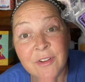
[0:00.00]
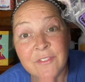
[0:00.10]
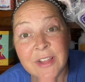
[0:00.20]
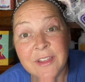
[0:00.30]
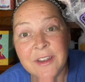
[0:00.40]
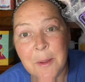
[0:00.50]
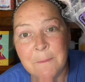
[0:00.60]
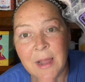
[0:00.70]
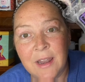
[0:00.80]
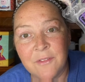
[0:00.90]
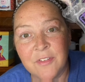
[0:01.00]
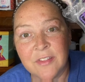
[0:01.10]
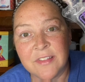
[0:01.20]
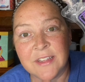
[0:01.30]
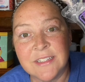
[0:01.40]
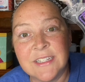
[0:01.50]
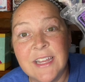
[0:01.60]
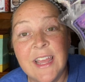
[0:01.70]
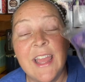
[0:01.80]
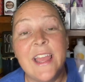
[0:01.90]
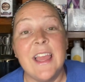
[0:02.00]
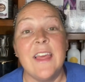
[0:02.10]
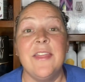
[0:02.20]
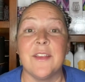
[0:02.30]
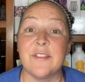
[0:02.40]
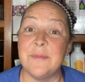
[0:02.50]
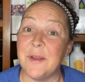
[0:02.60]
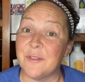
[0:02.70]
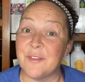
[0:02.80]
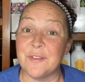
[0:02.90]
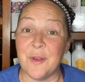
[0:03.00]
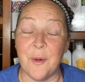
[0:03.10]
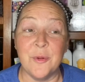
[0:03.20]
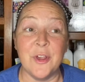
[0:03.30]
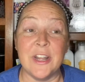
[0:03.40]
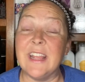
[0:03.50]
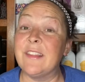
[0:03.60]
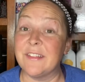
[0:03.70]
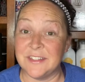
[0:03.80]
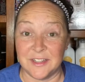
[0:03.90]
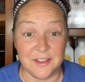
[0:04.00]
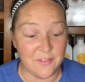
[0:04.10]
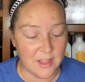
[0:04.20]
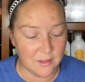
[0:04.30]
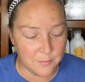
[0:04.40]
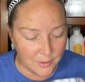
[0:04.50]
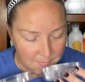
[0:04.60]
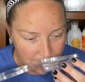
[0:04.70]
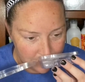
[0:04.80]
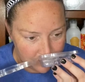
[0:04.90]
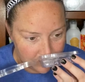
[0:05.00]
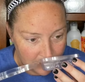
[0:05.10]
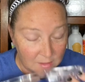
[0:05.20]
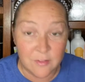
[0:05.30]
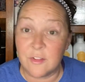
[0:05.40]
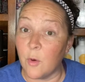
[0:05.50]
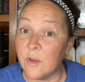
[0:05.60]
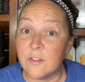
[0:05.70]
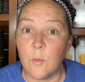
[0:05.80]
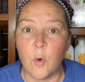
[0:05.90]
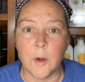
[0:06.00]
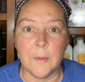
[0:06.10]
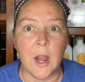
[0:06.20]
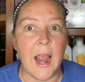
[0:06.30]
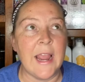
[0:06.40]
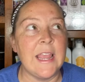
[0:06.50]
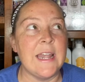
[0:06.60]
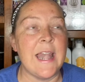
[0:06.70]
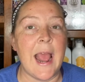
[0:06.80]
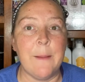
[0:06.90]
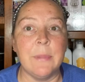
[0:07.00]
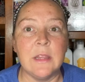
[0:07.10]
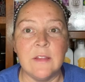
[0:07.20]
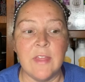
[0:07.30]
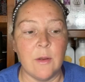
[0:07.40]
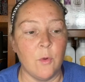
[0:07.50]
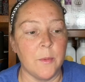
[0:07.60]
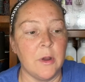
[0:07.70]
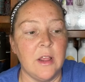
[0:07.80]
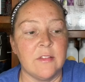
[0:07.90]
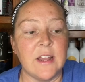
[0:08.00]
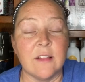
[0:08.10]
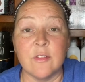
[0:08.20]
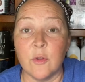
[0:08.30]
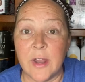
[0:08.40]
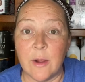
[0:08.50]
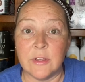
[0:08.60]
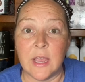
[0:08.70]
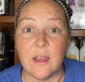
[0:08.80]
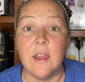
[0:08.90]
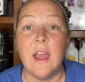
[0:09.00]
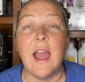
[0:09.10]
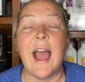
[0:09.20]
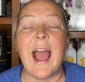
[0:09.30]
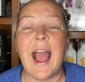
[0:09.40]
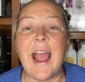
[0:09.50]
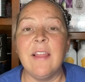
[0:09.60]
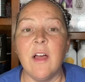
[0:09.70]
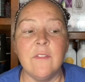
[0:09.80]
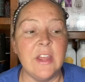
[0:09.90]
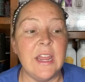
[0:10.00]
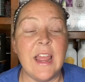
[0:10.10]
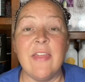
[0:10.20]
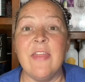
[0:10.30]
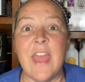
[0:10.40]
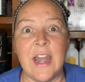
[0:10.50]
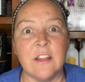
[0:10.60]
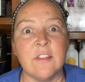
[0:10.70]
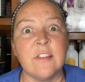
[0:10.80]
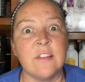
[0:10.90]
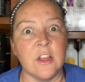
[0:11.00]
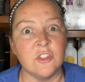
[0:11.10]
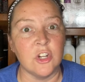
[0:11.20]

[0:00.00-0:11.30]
villain, Maleficent. This smells so good. It's still available. So is the warmer. I cannot believe that warmer has not sold out yet. I love it and that is such a